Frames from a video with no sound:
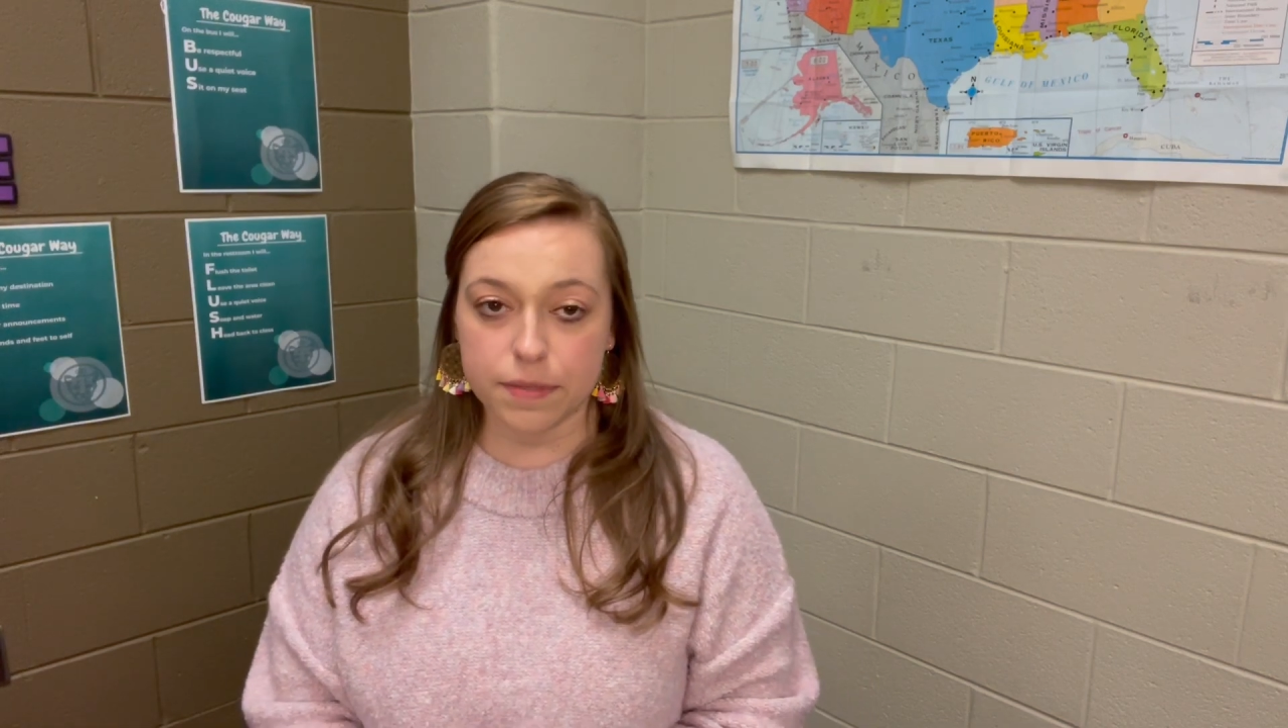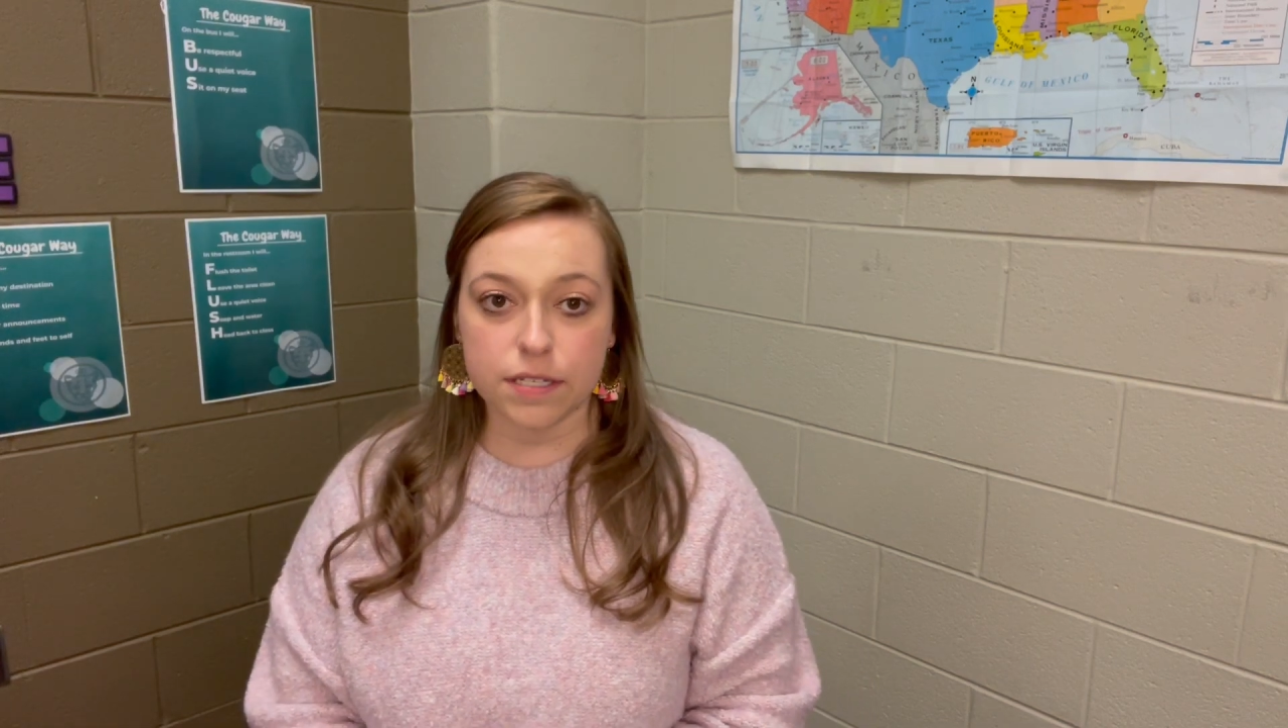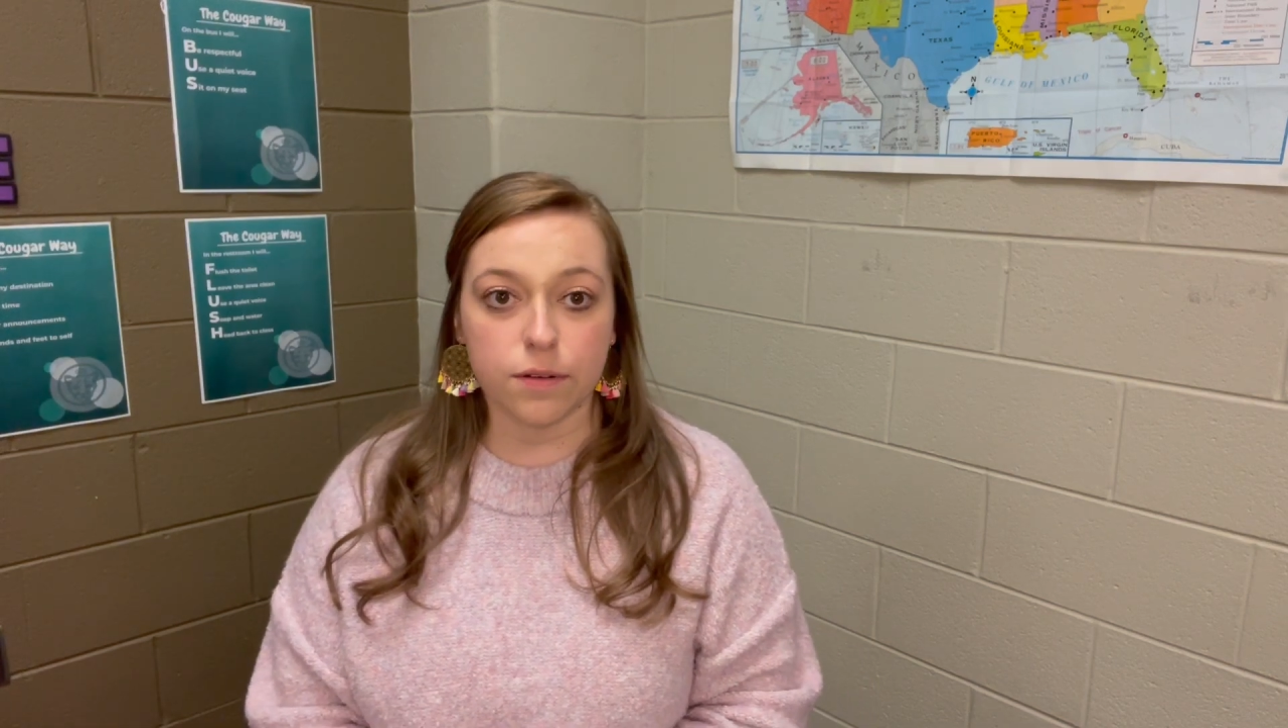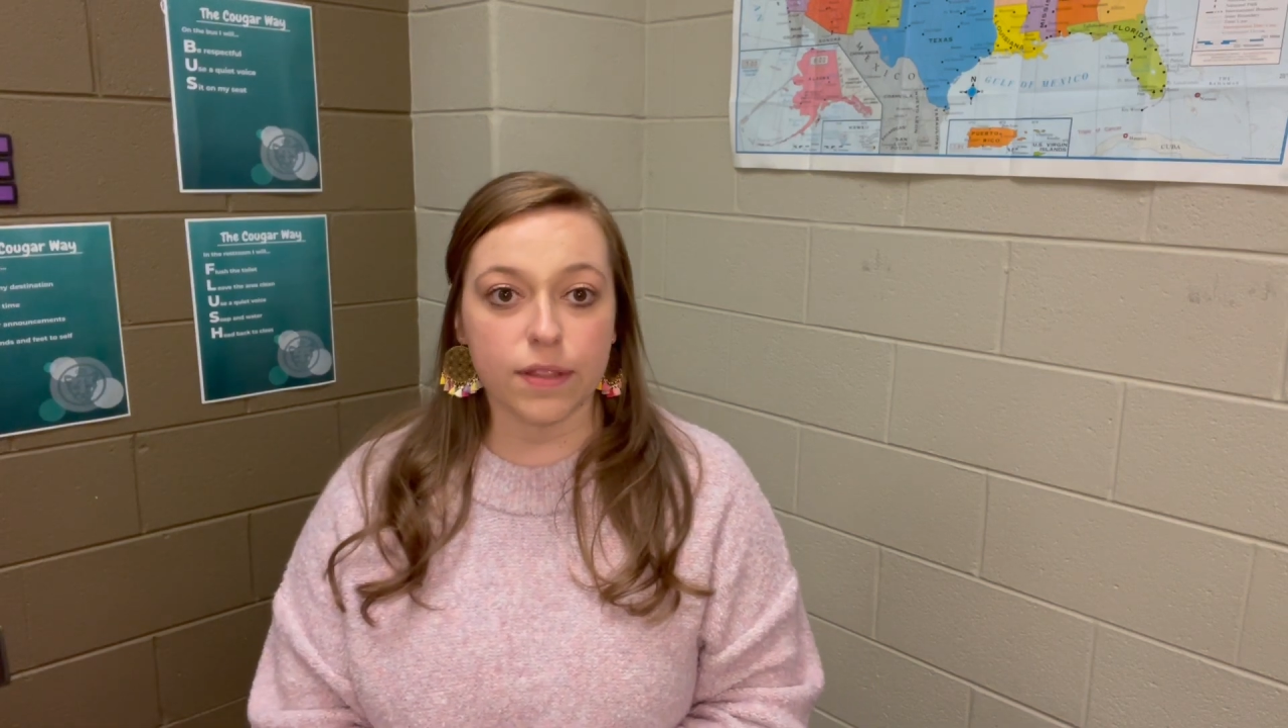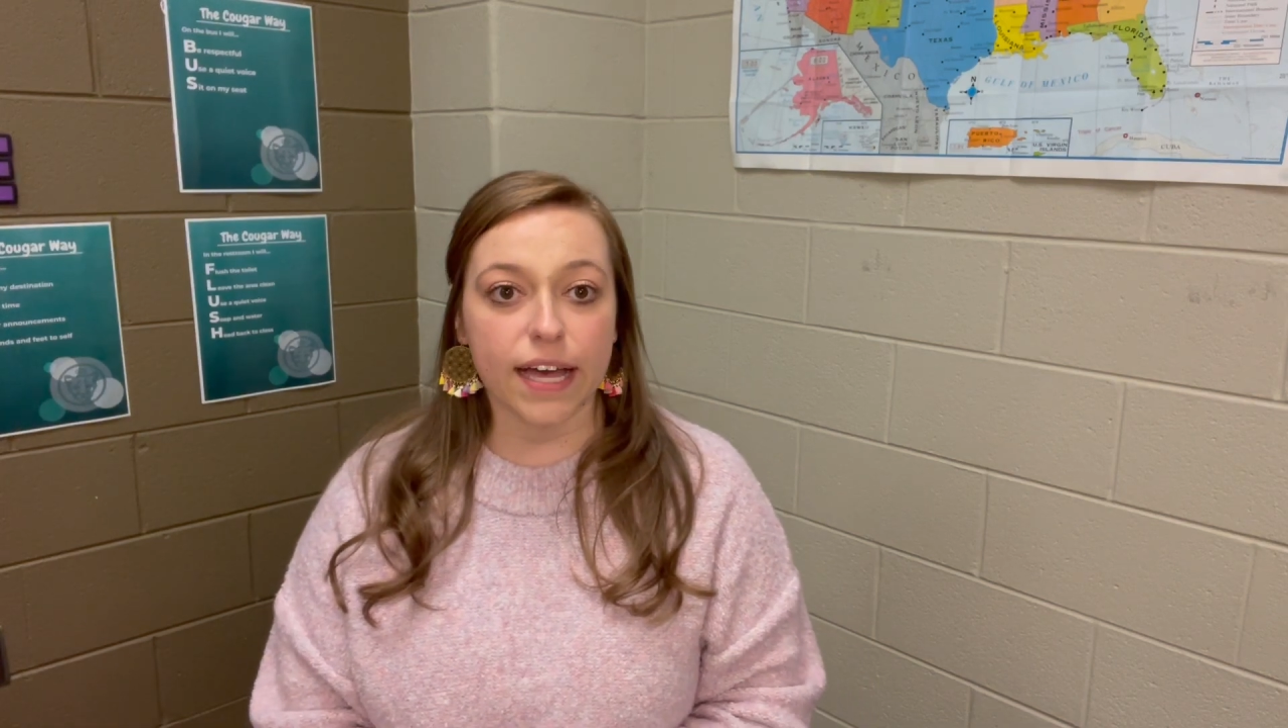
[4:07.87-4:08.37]

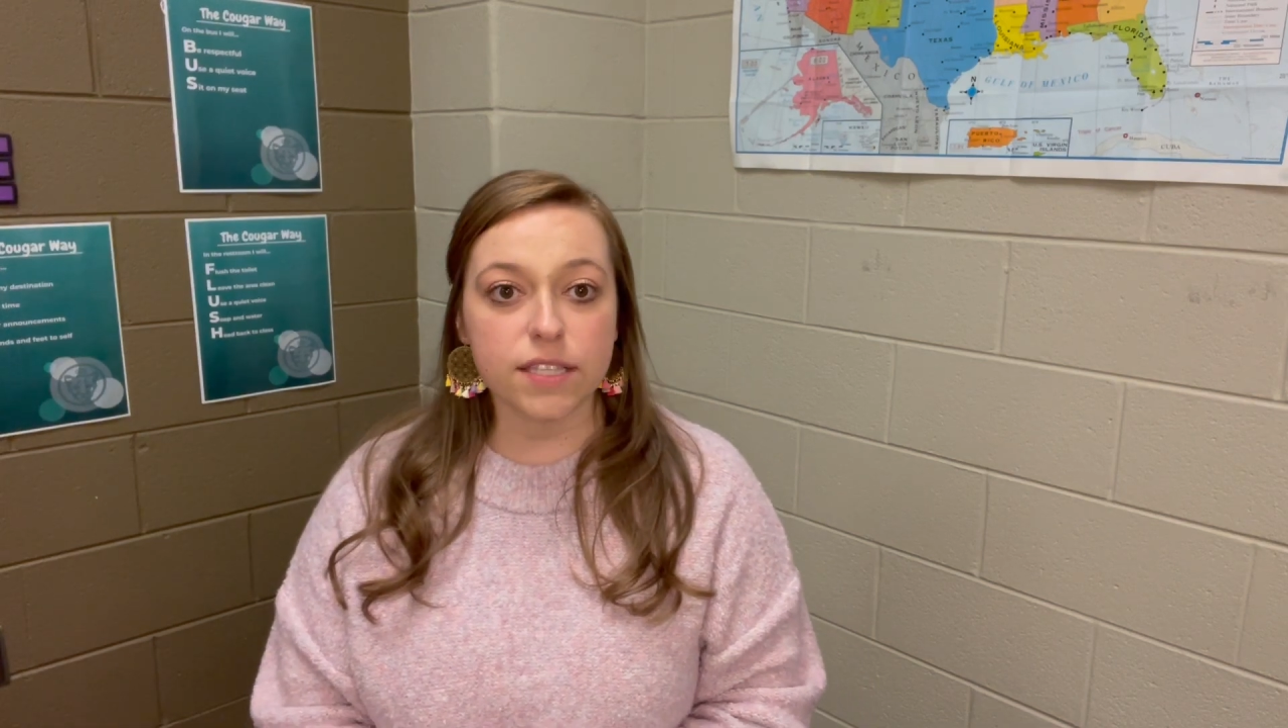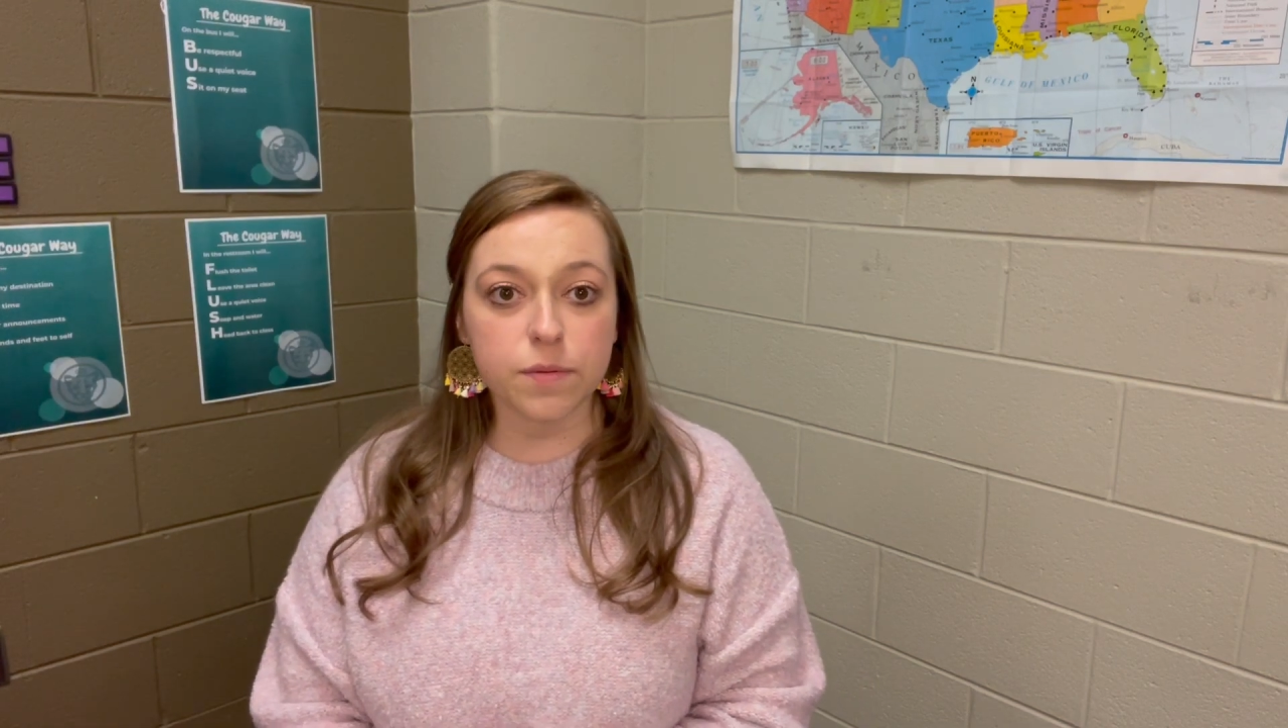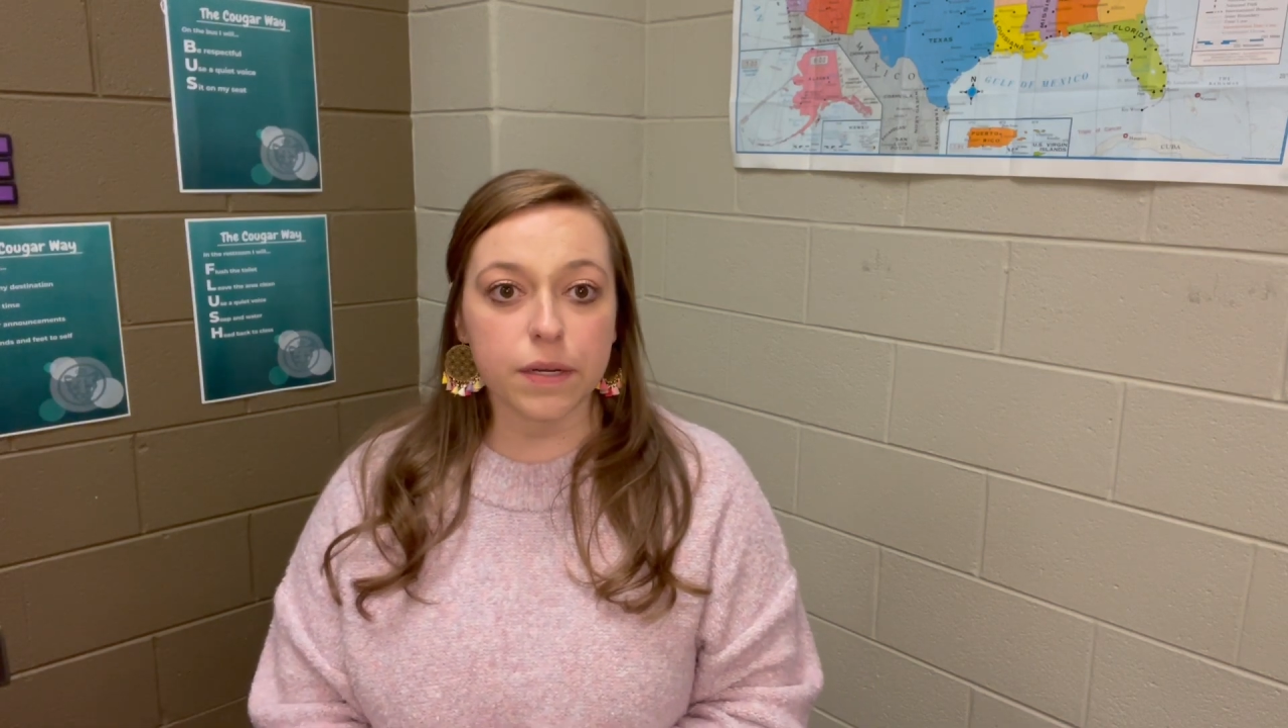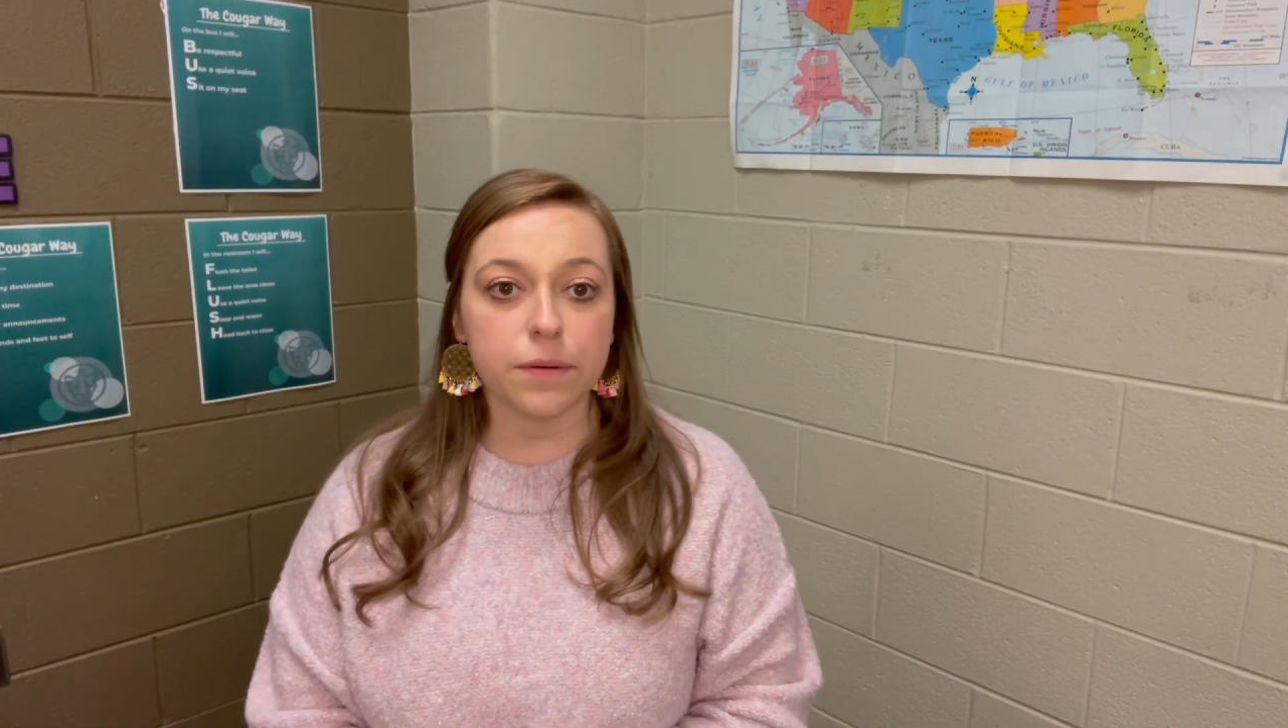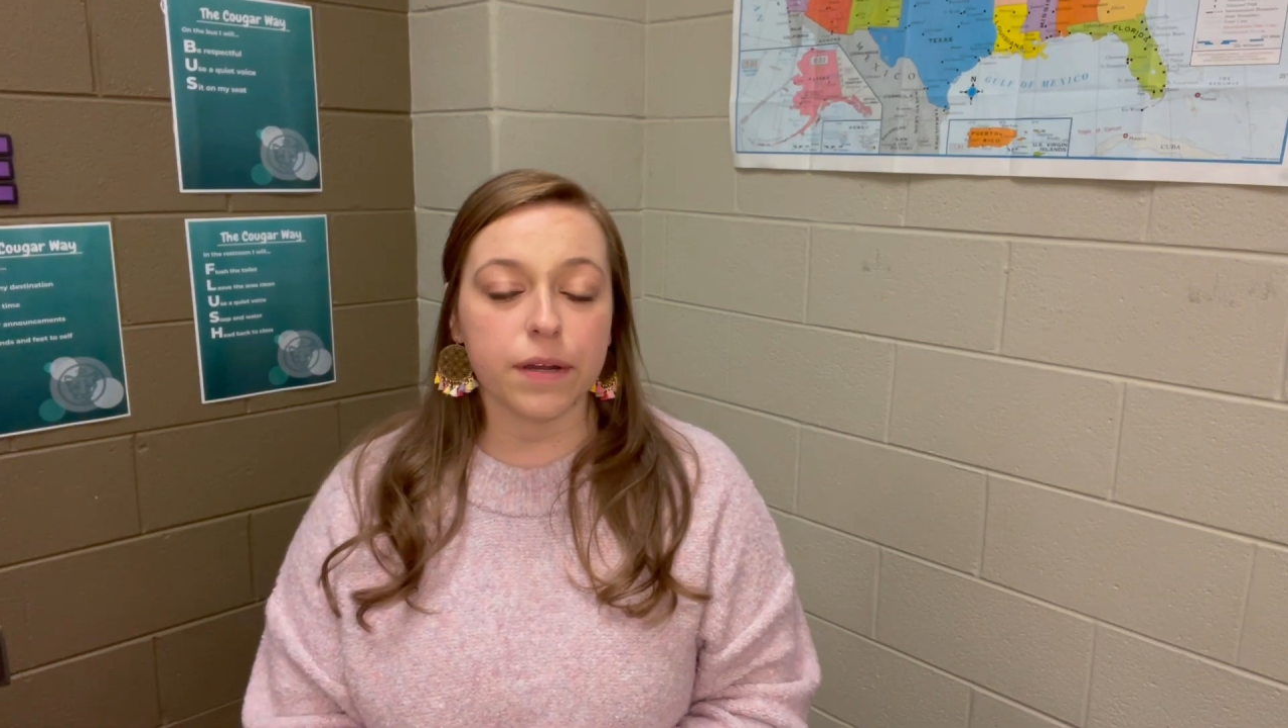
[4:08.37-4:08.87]
So that's
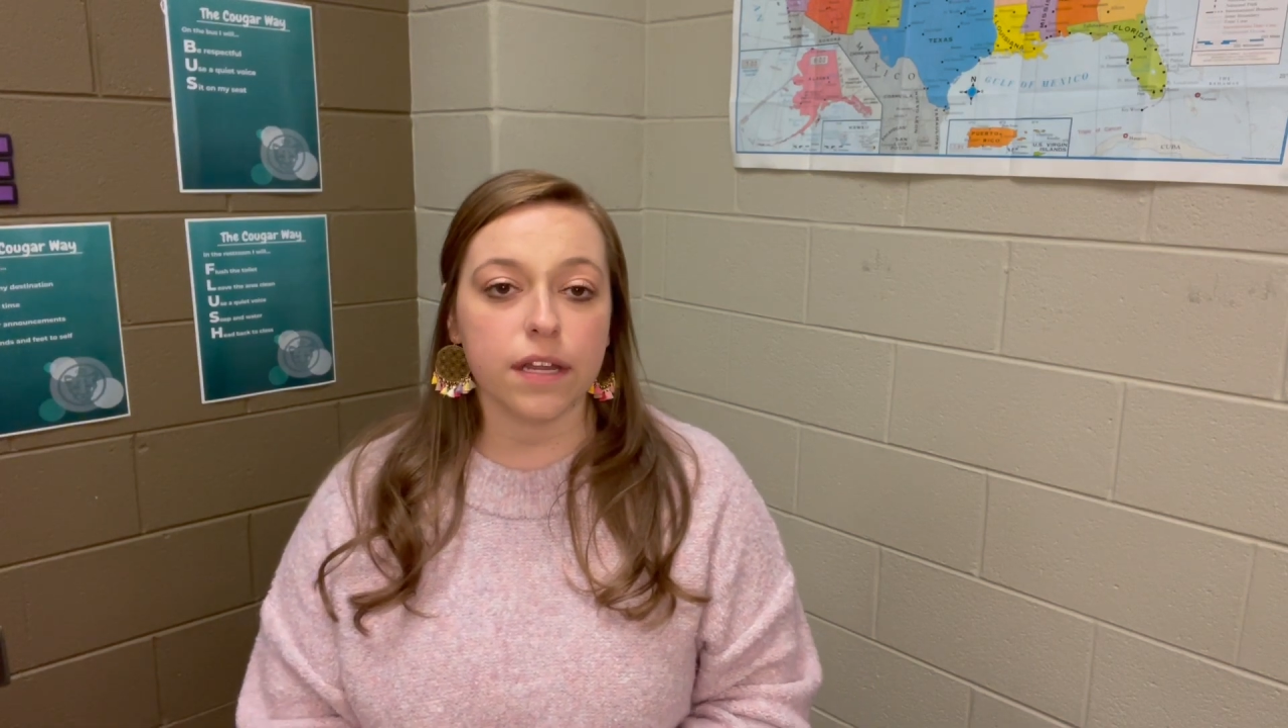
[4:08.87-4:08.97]
where we're